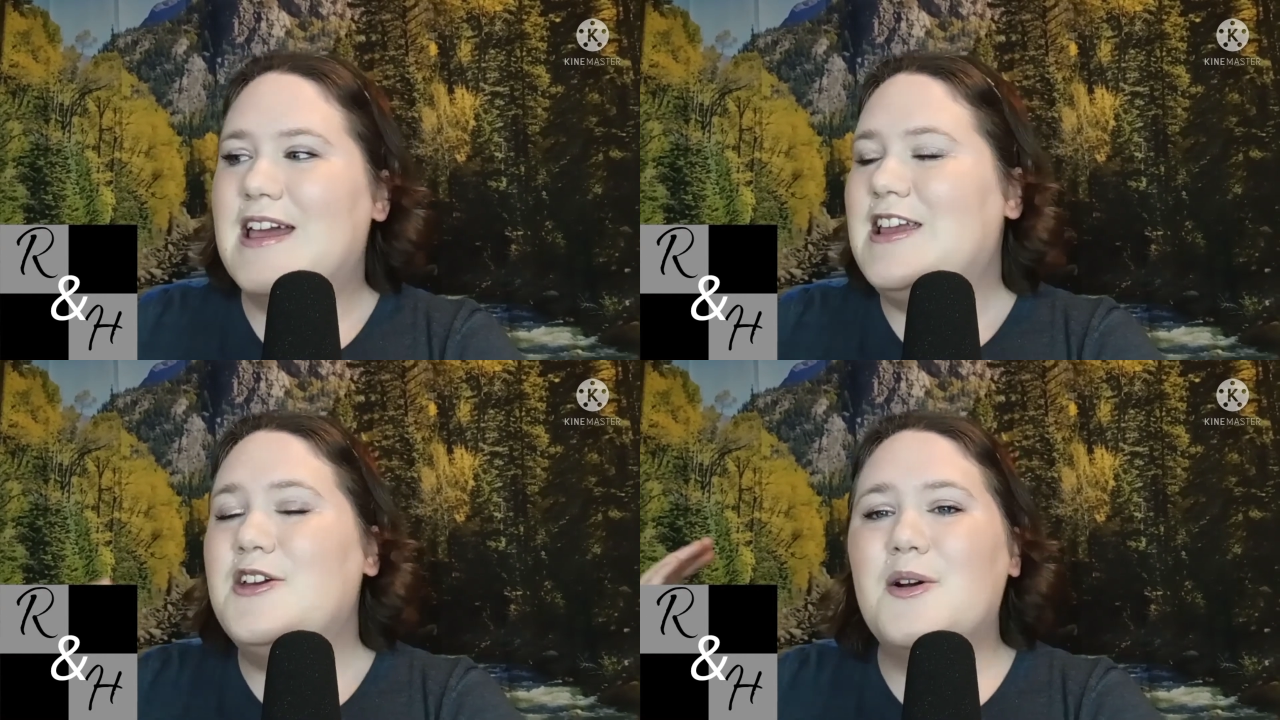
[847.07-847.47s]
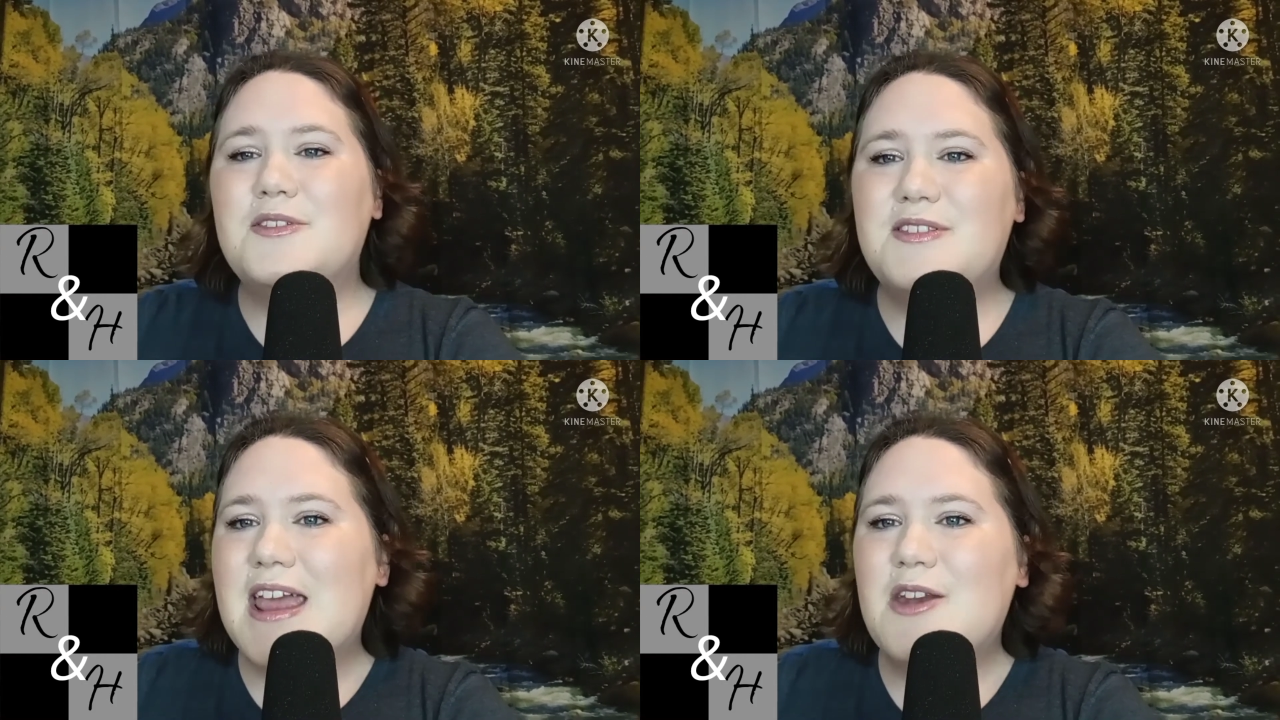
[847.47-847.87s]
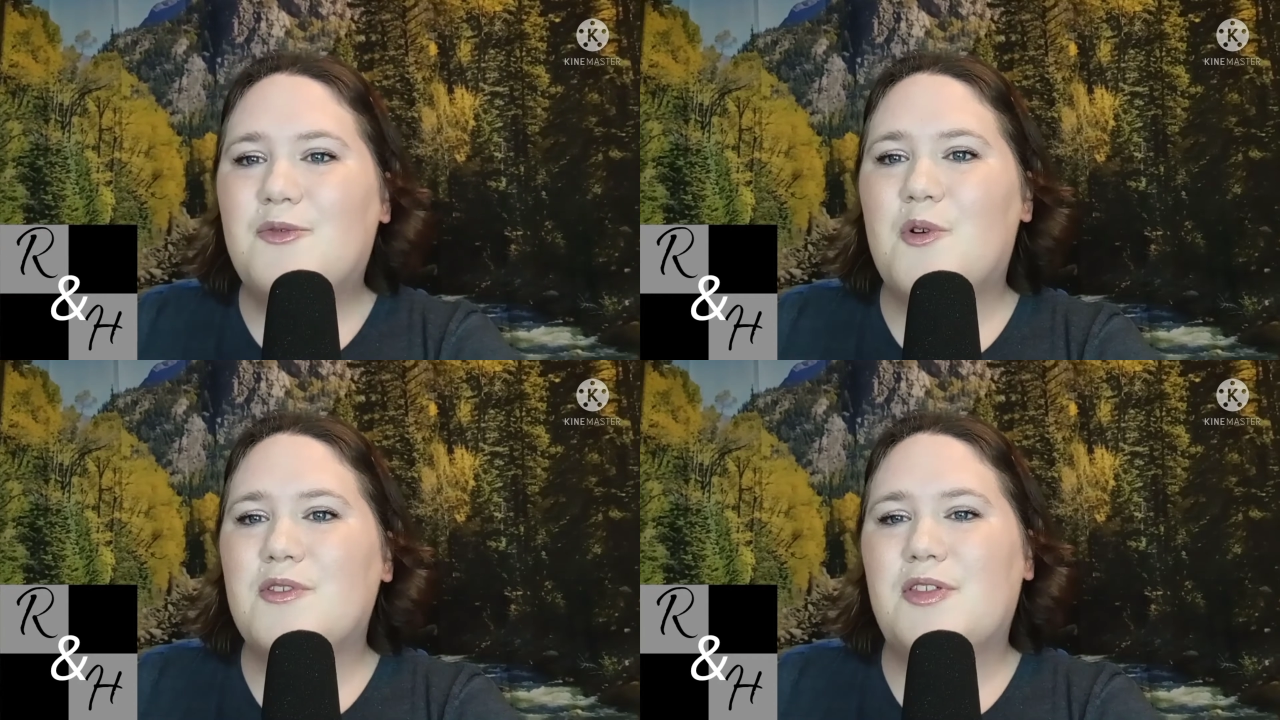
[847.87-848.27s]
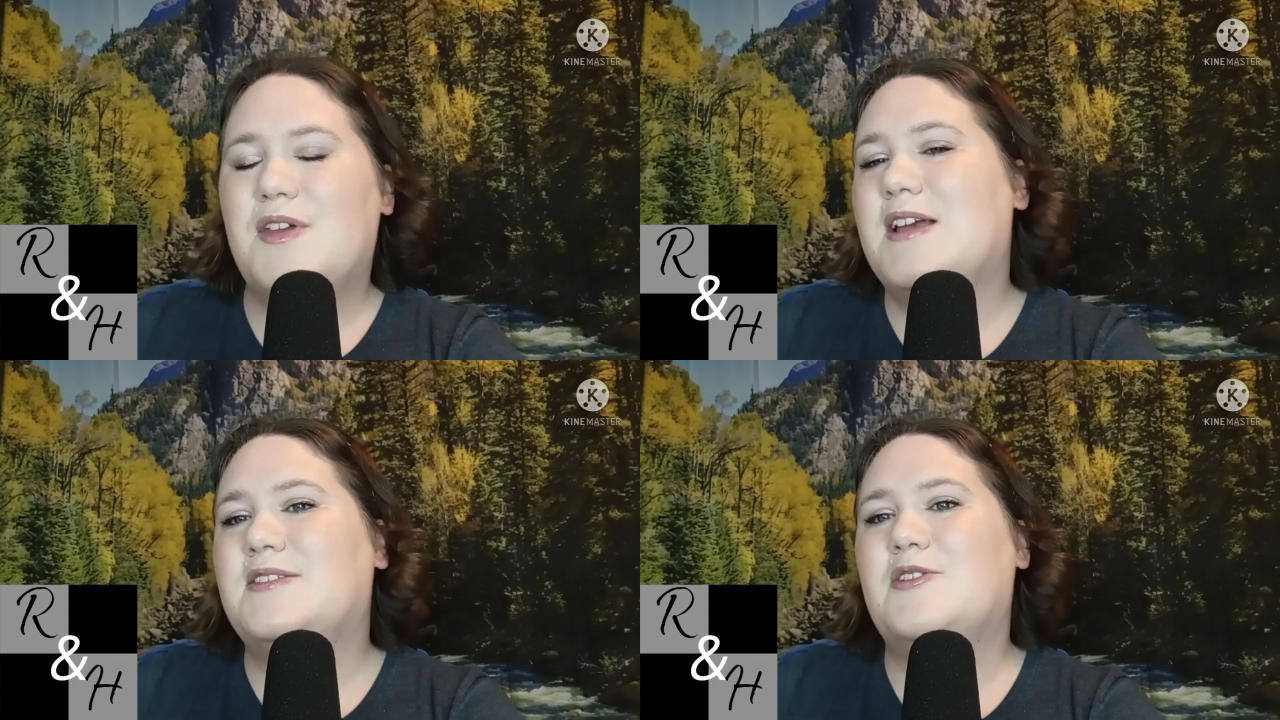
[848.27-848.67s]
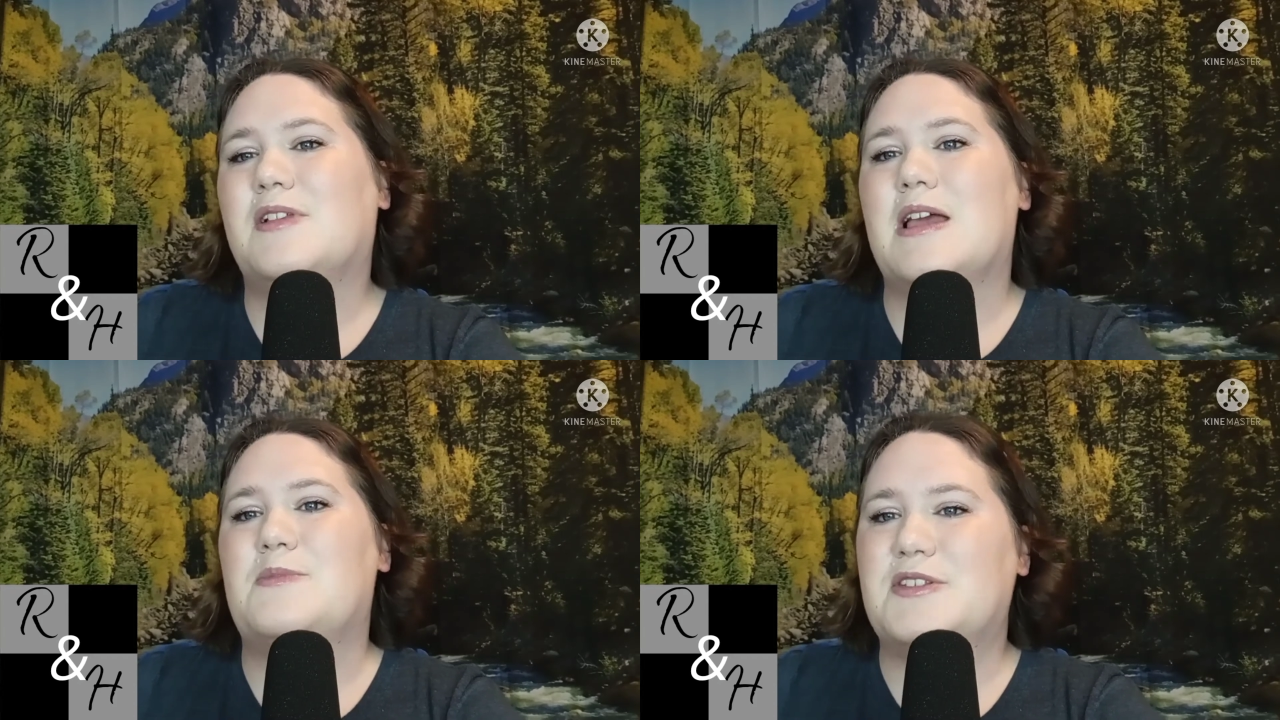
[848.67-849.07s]
You don't stand for the things you
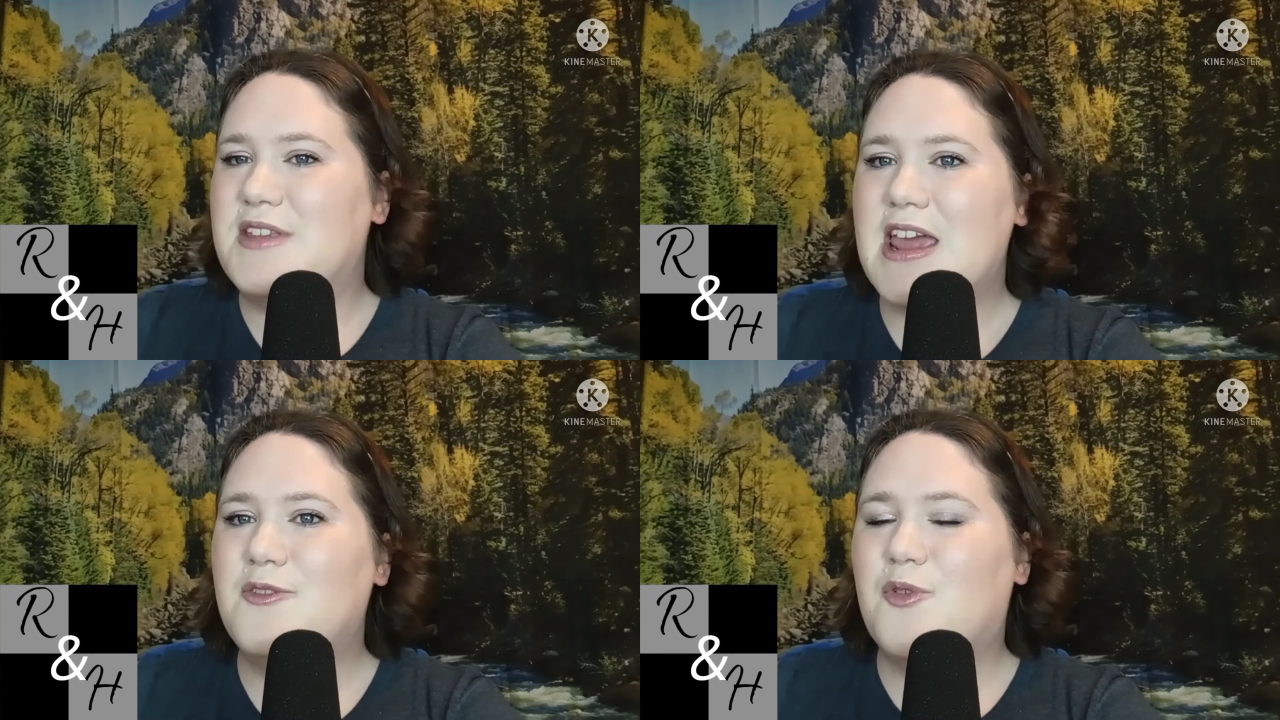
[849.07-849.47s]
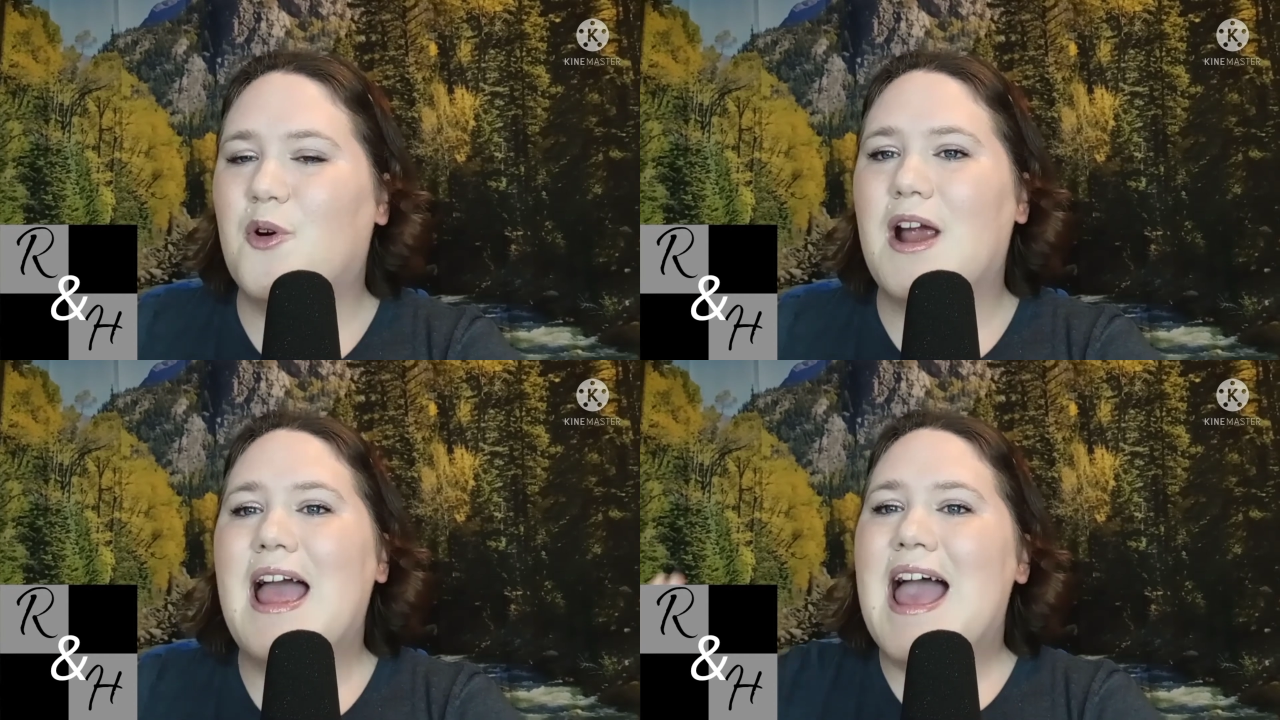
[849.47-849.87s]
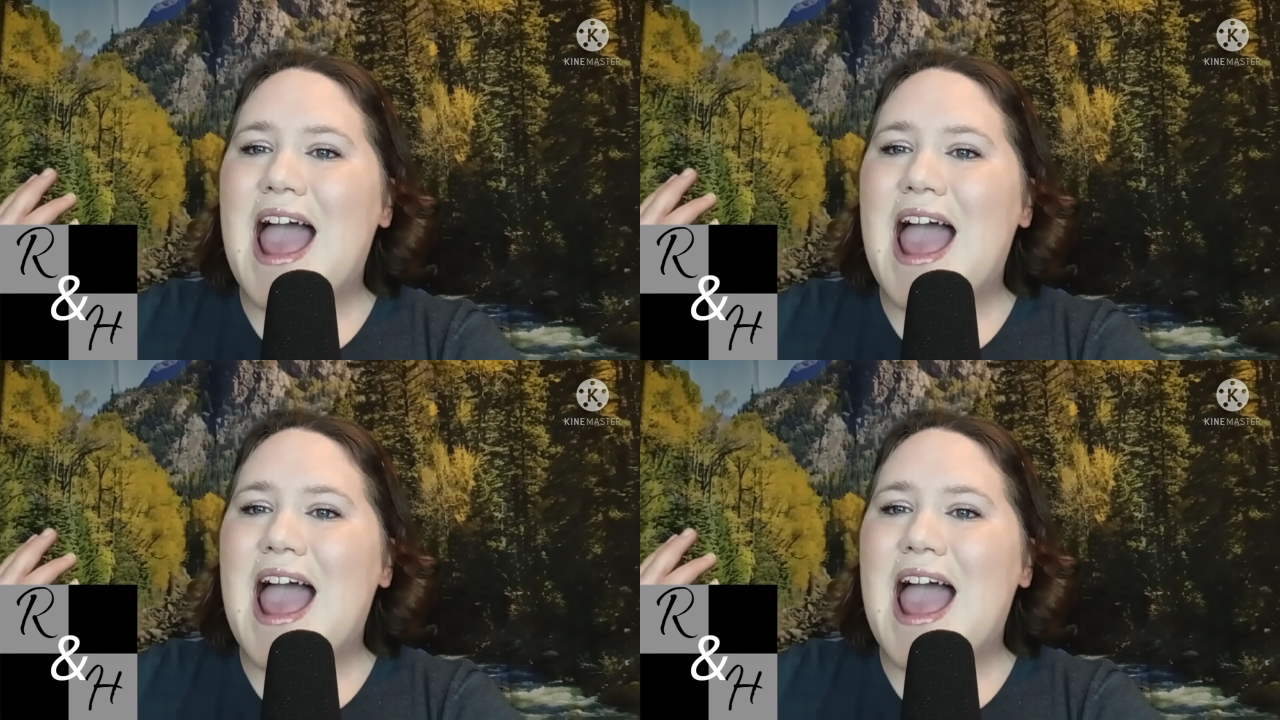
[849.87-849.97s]
claim to stand for.